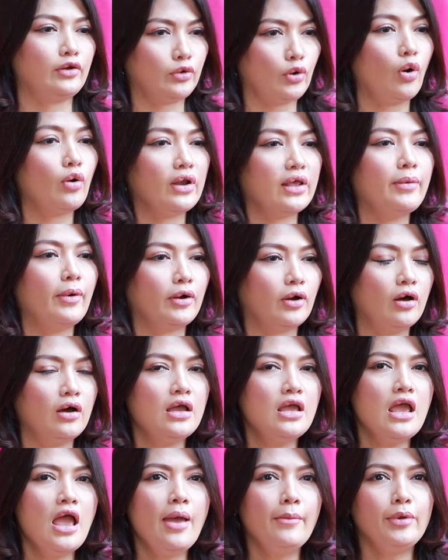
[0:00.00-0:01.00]
the Dolly one,
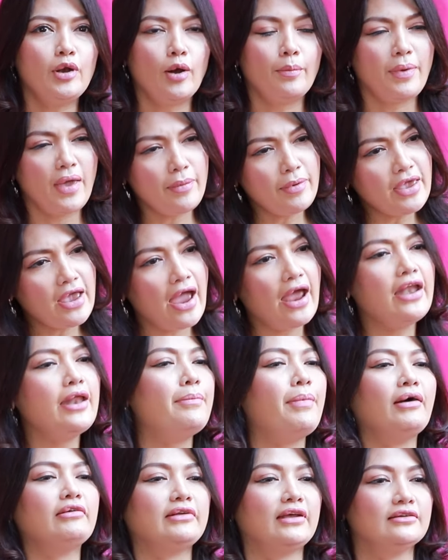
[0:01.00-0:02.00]
your baby hair
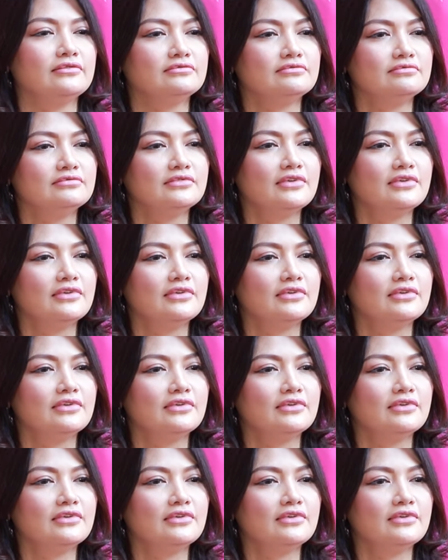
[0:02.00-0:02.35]
about it.